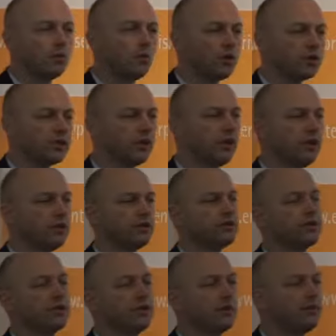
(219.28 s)
One
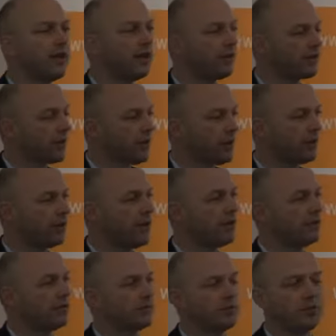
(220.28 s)
large healthcare
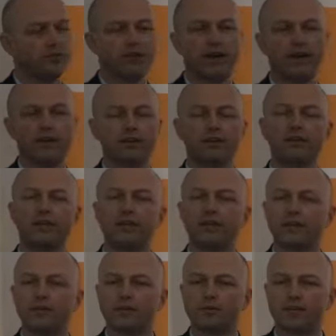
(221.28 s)
provider
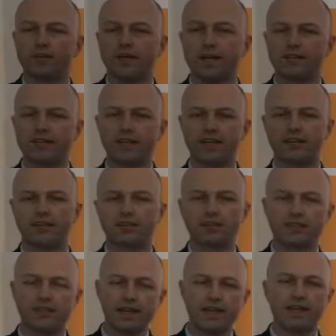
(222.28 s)
has
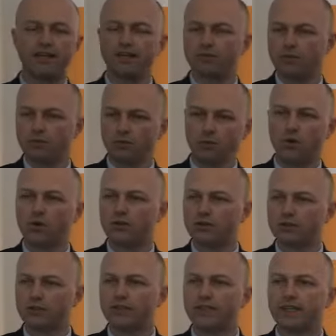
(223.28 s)
actually 10 different
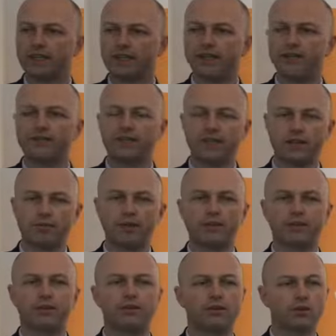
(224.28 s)
roles that they've
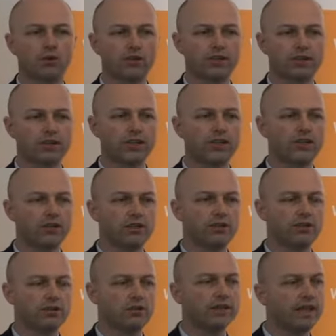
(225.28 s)
segmented their organization
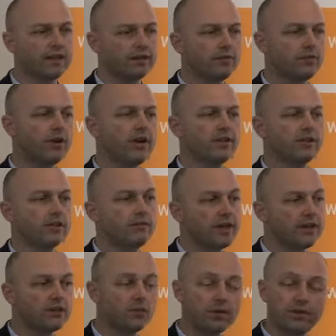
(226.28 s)
into, and that comprises
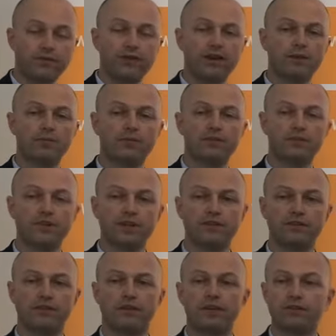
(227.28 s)
about
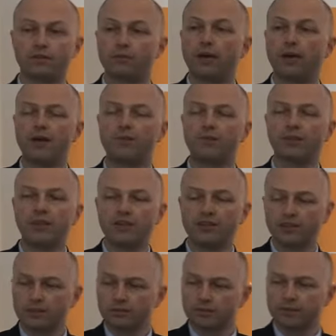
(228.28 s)
25% of their actual
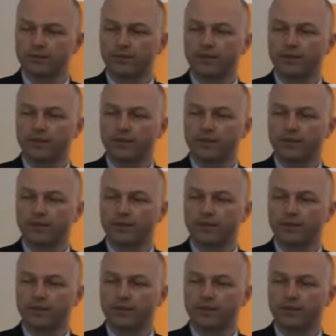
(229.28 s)
population.